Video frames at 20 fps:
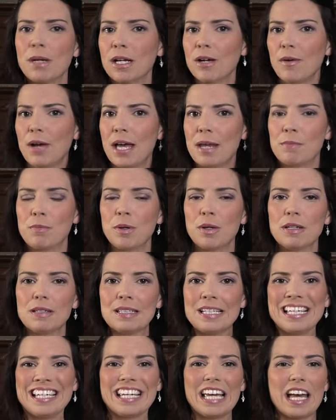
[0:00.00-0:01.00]
gonna go ahead and put a
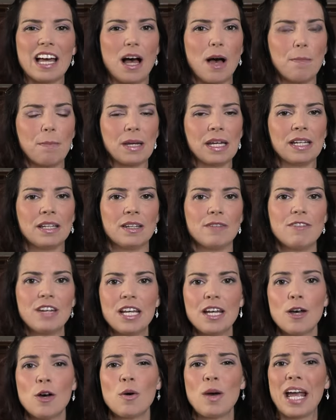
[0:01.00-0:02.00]
link up in the
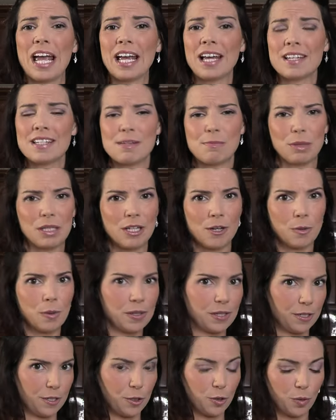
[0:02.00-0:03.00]
video and below
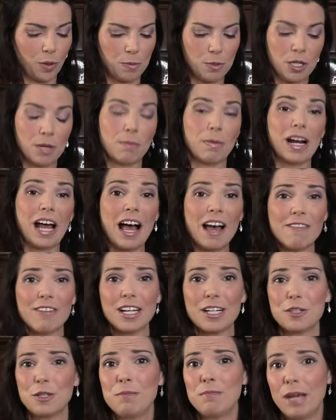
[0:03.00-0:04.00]
in the description, but I've
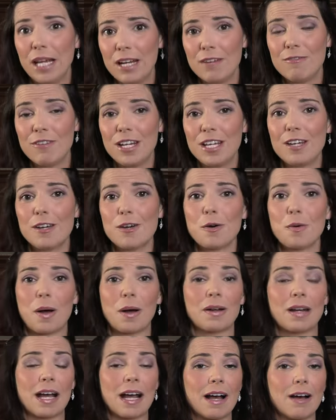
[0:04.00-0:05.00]
actually made a video
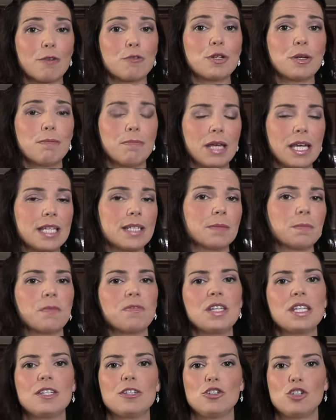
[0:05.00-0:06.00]
on how to make some
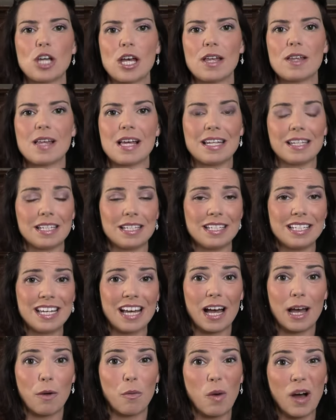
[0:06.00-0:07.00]
of these gel and the
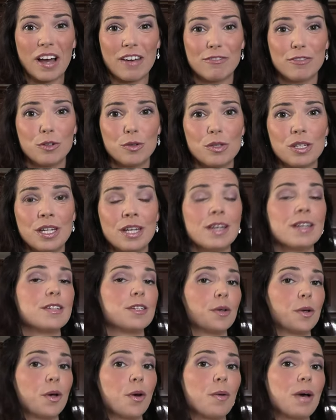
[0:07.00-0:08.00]
DIY foods,
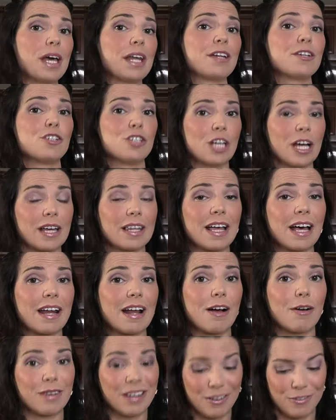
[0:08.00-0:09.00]
so go ahead and check that
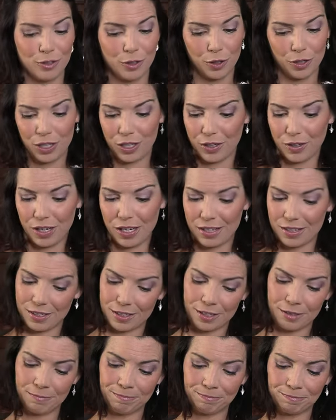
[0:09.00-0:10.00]
out if you're
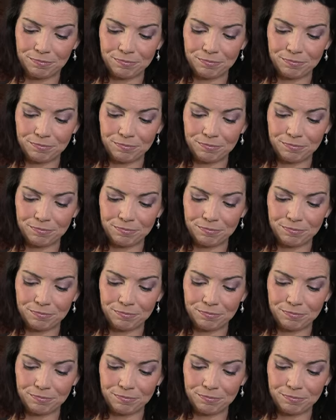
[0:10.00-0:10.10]
curious.